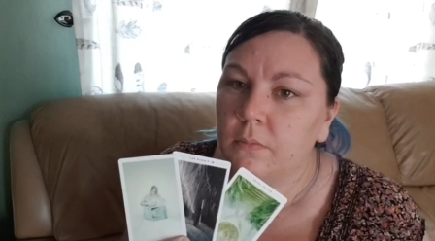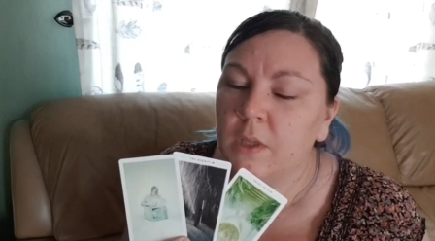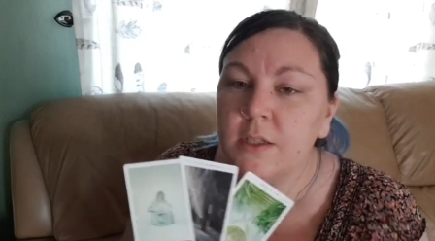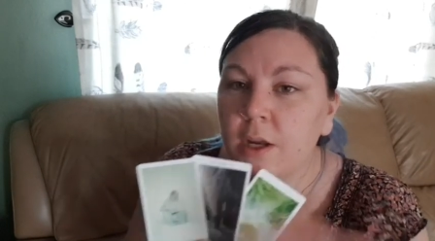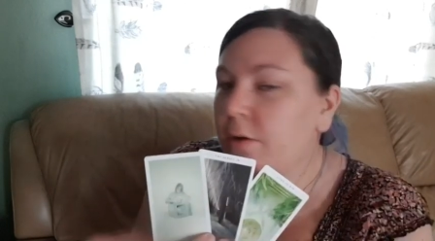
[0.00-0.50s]

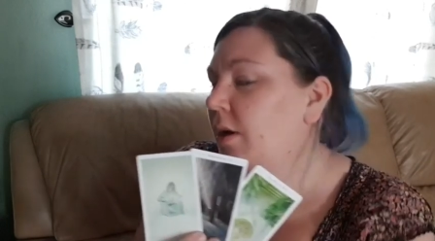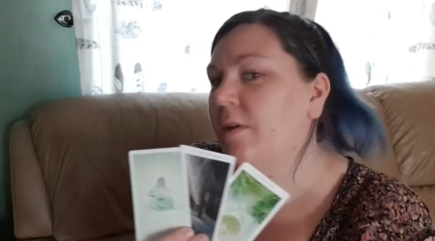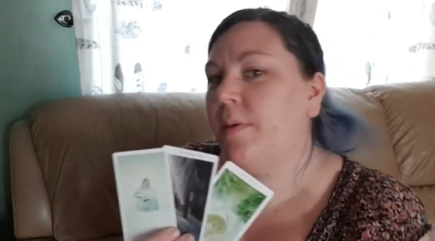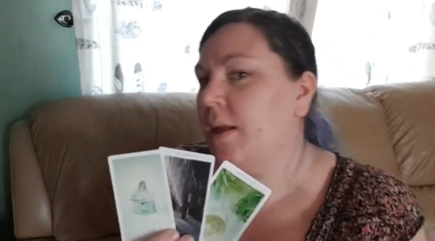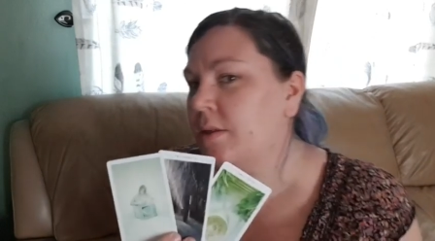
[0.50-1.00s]
There's no Nine
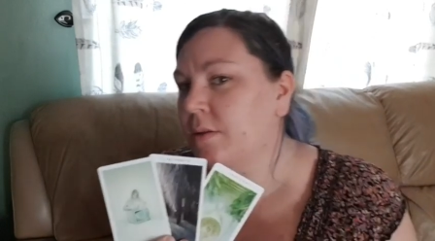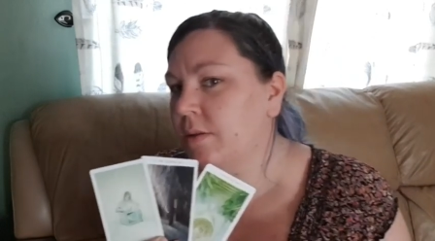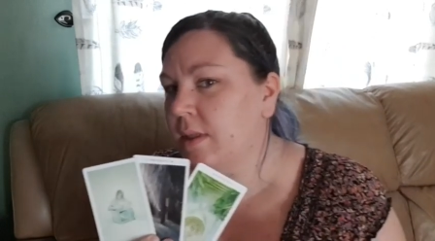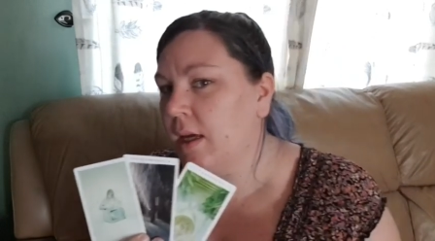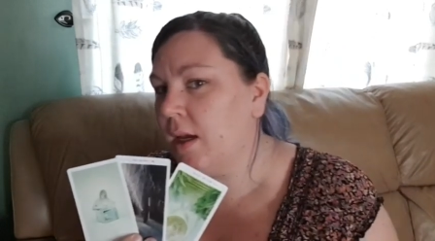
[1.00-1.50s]
of
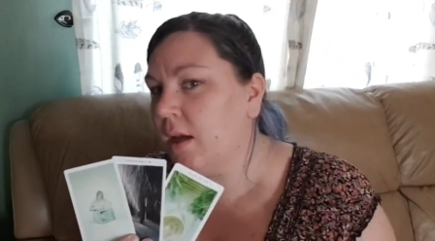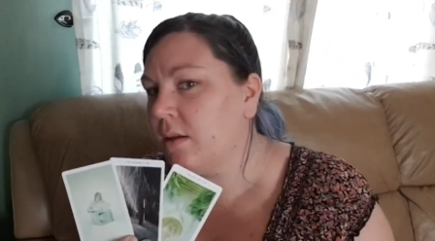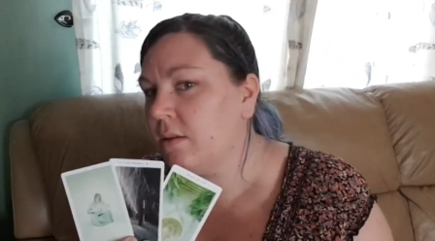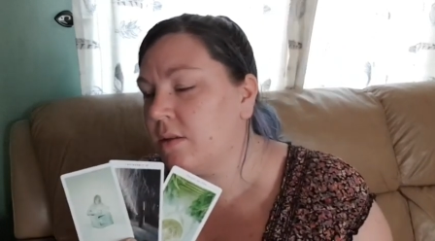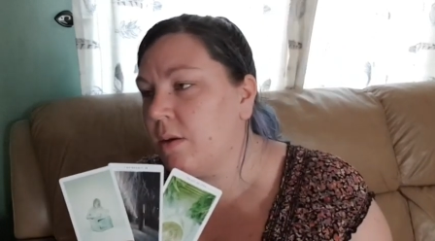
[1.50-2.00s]
Pentacles here.
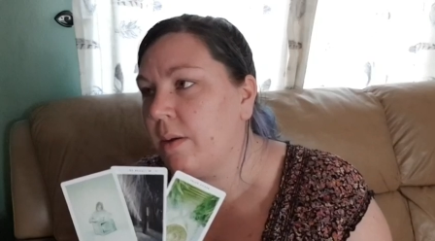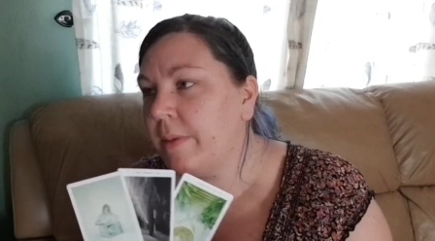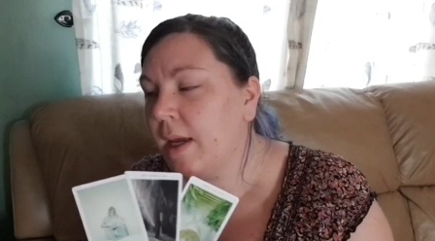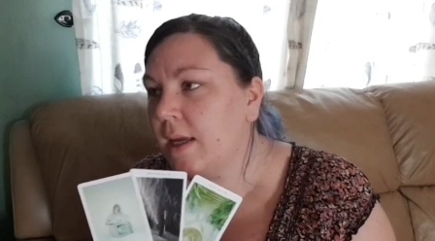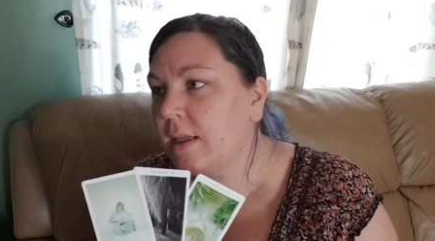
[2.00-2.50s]
So I'm
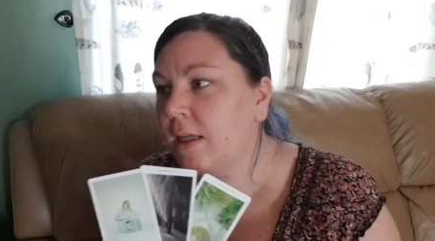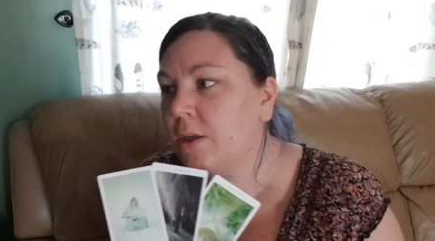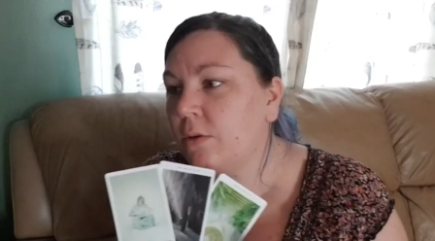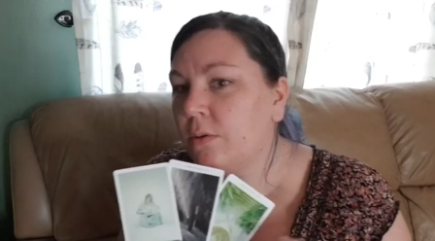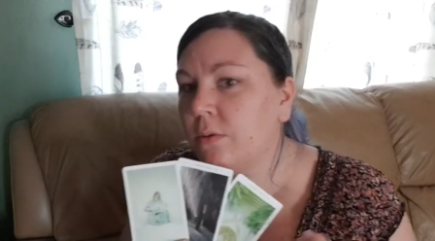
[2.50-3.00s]
getting that
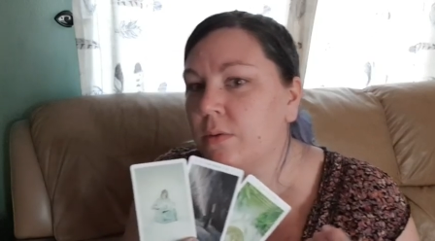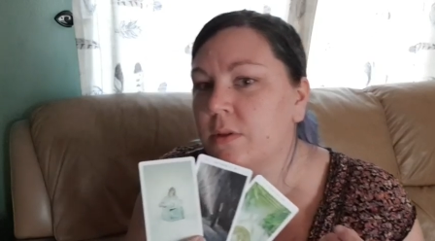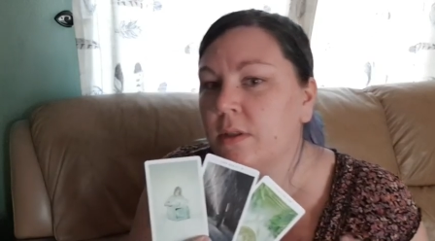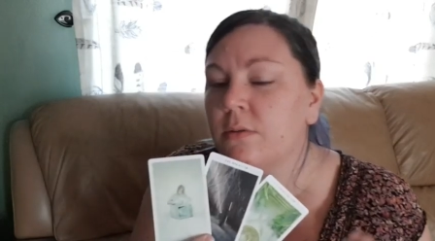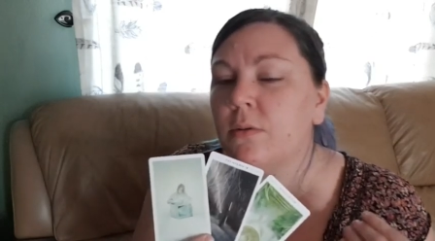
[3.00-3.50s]
you're
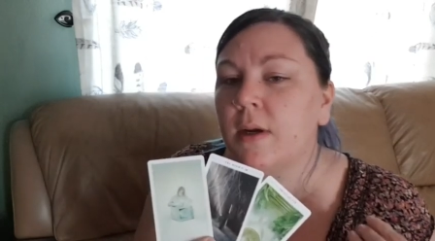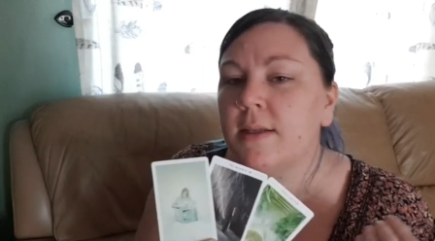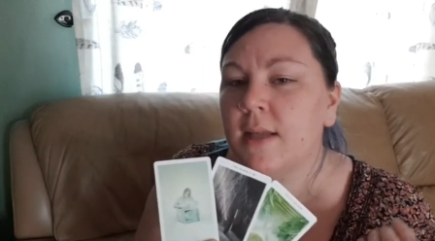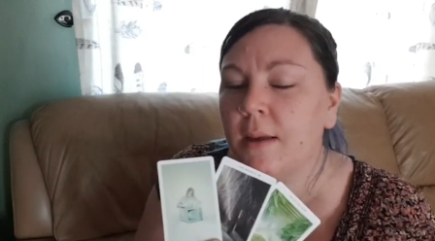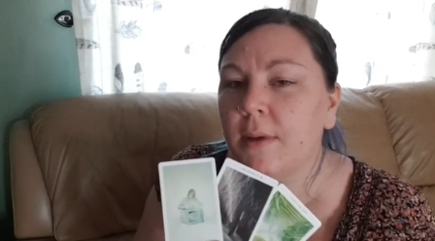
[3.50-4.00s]
still
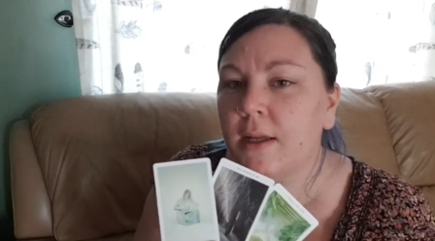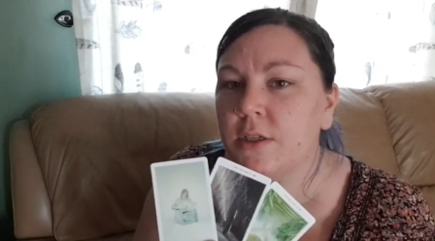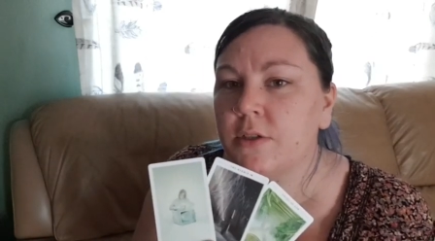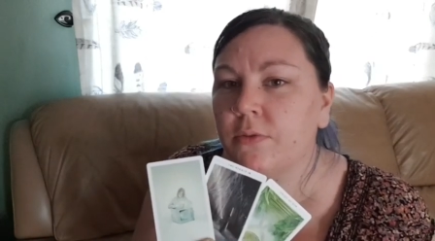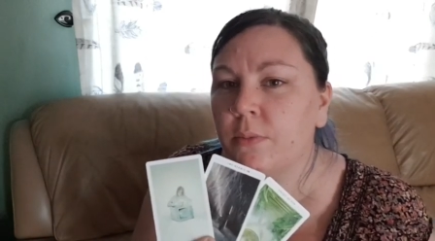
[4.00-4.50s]
quite
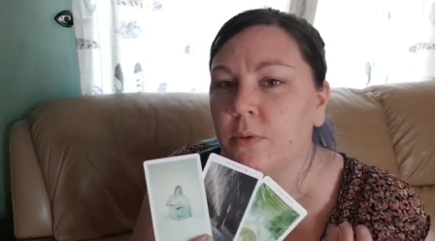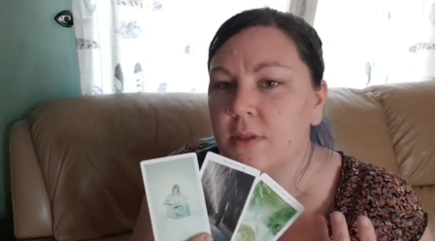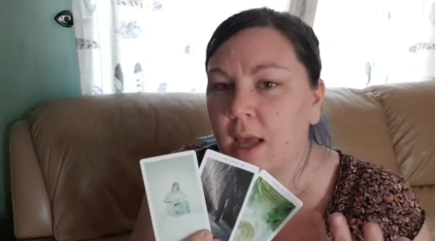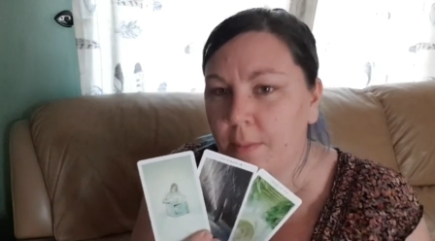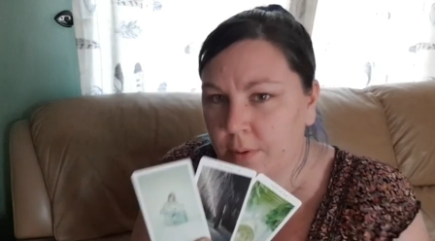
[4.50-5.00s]
damaged from
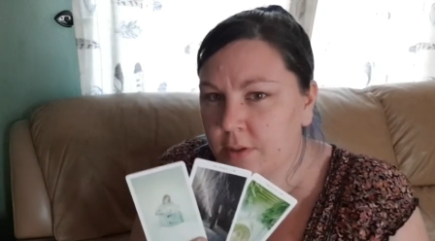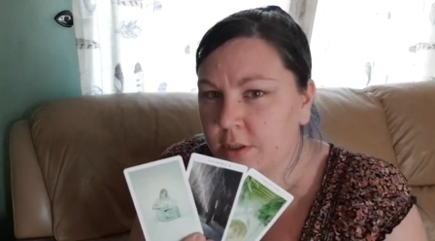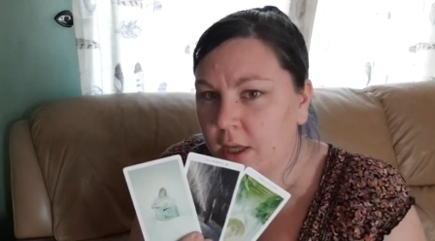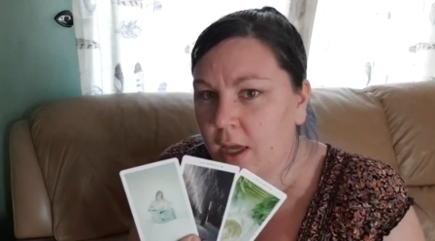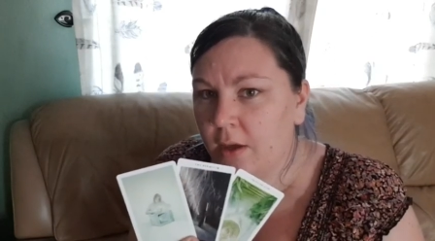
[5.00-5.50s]
what's happened
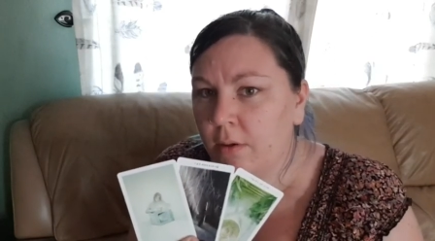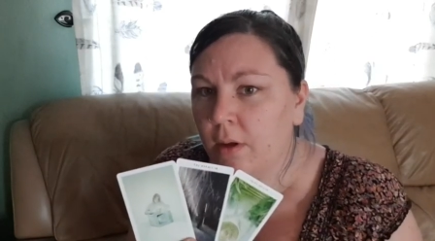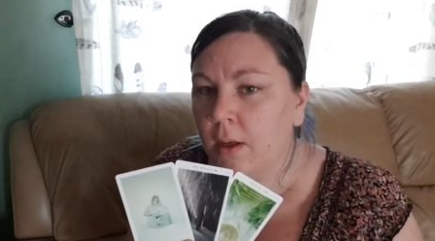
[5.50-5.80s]
to you.